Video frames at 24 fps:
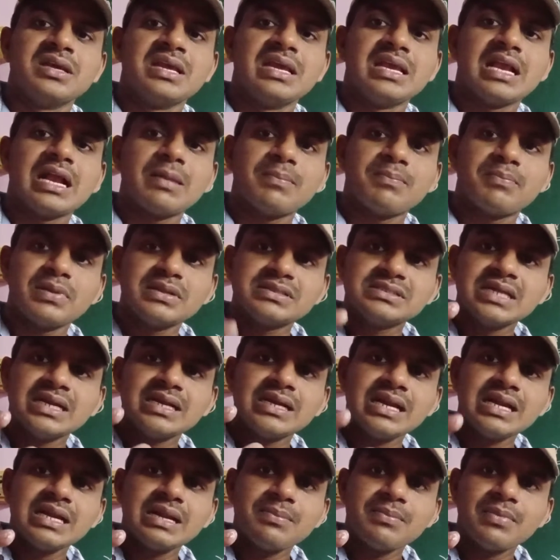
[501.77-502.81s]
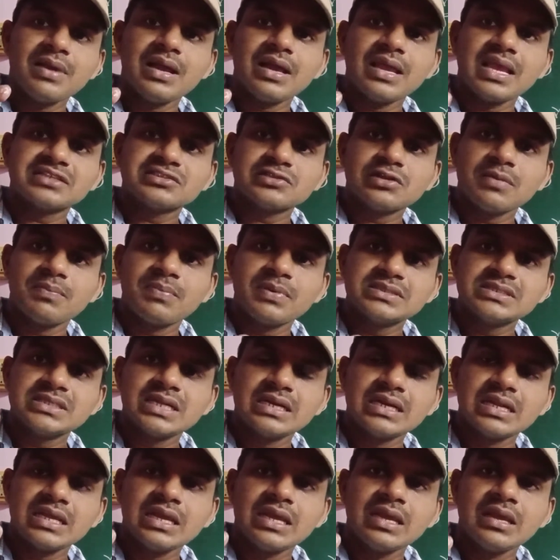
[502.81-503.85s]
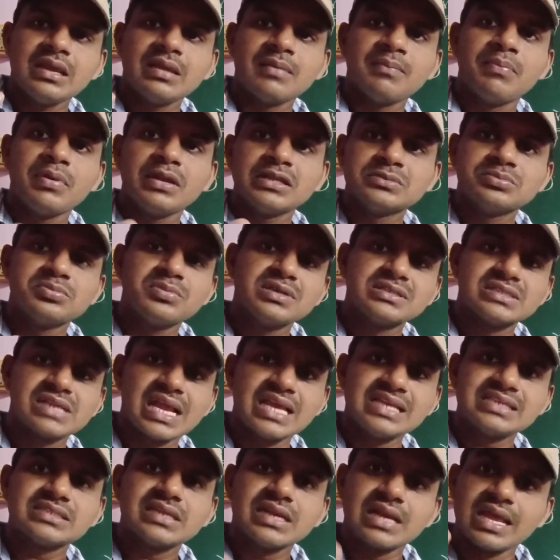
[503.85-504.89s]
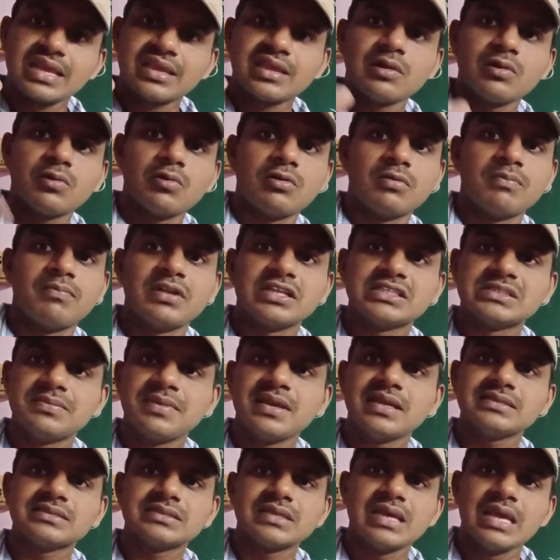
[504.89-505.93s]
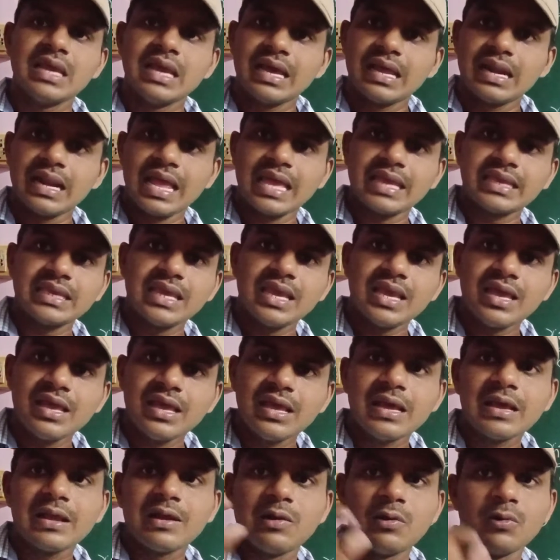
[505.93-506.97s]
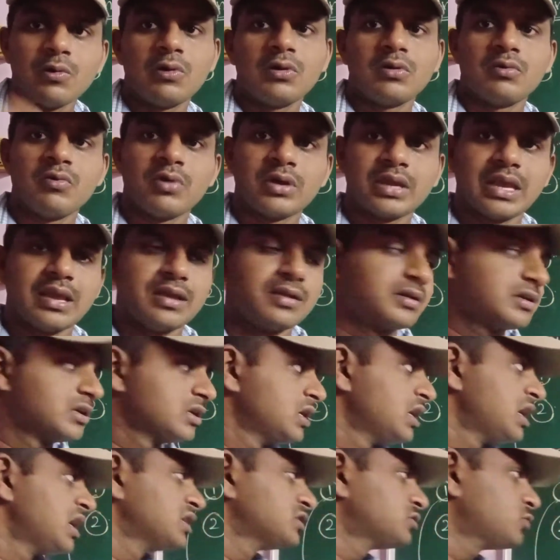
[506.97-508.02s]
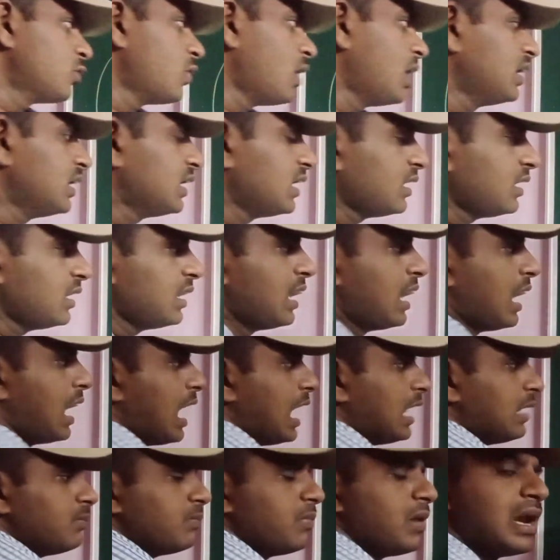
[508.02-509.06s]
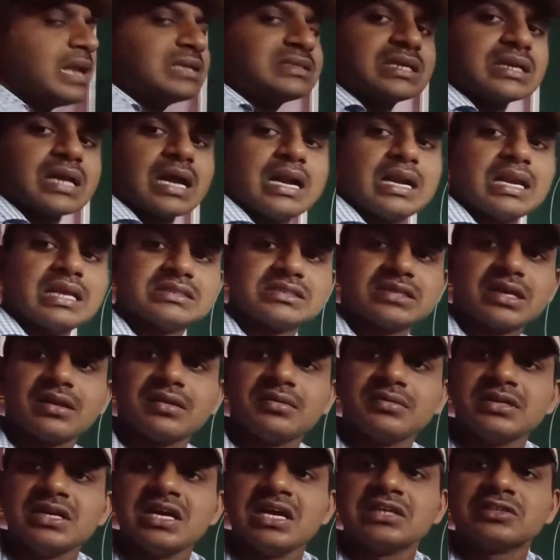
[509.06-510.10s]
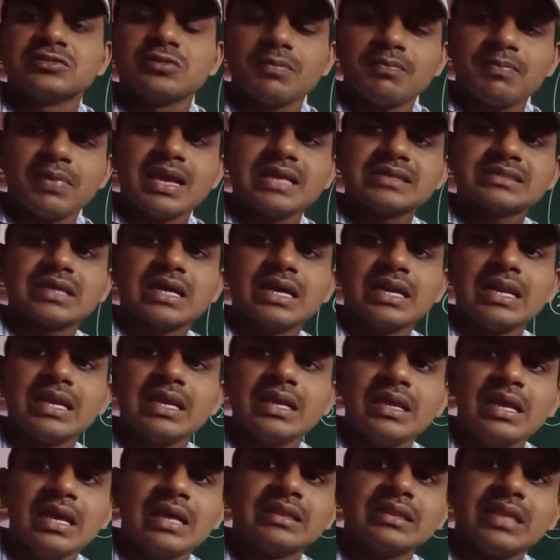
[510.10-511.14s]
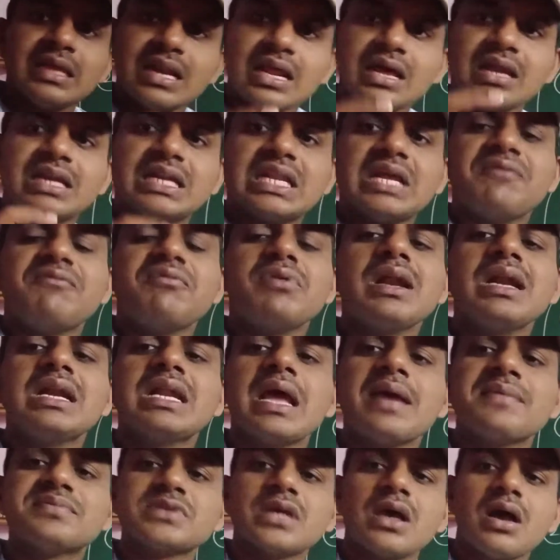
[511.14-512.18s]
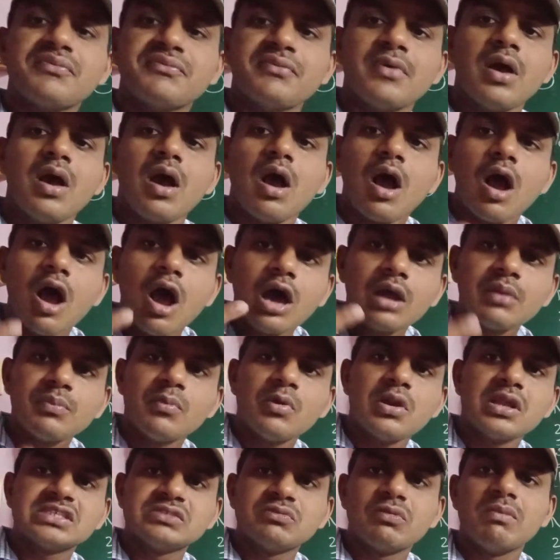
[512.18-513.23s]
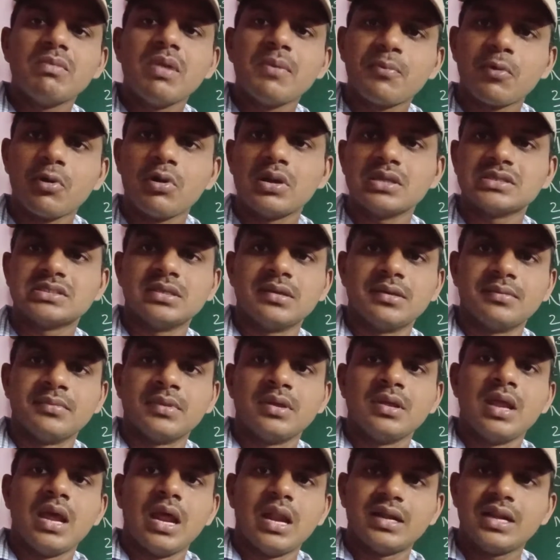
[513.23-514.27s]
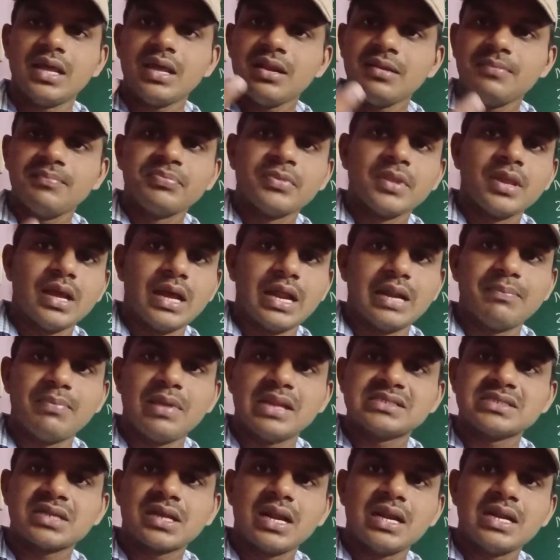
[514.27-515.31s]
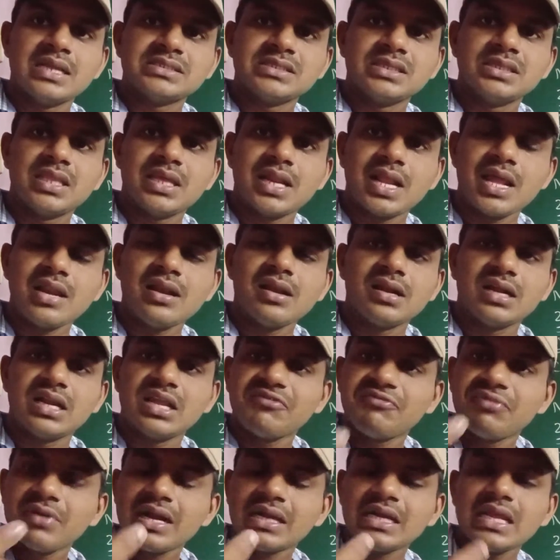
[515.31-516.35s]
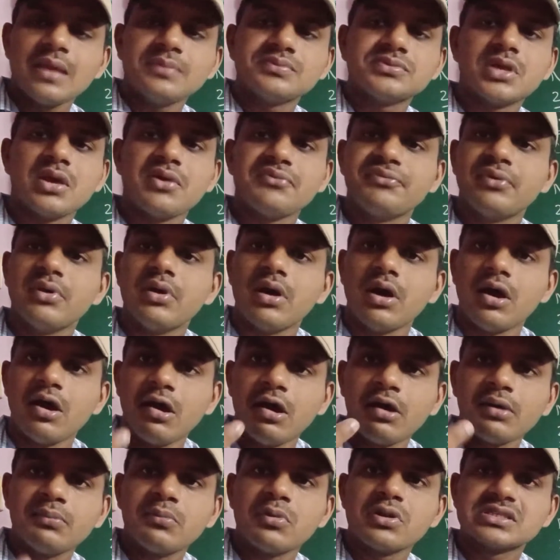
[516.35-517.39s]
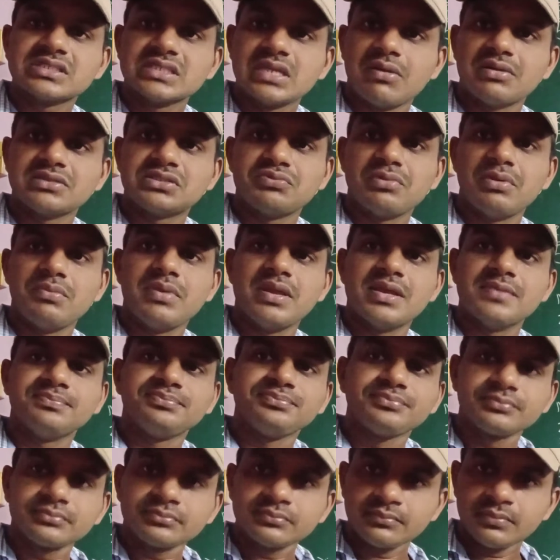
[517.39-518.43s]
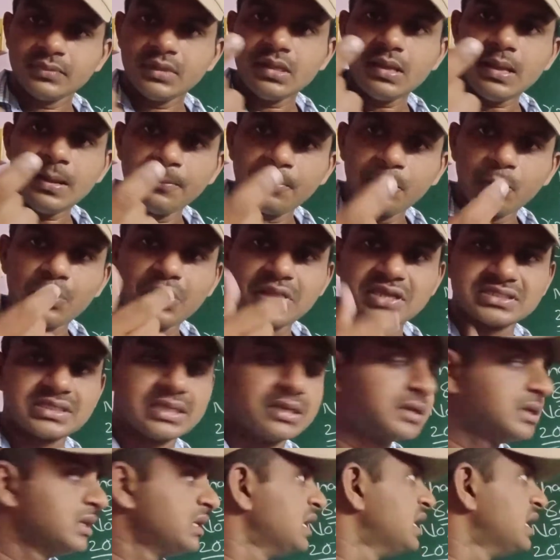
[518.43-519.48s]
Here bridge ante entama, actually bridge means like a load. Okay, so under unbalanced condition, so basically there are different types of harmonics will be producing. Under unbalanced condition, there are different types of harmonics levels will be producing.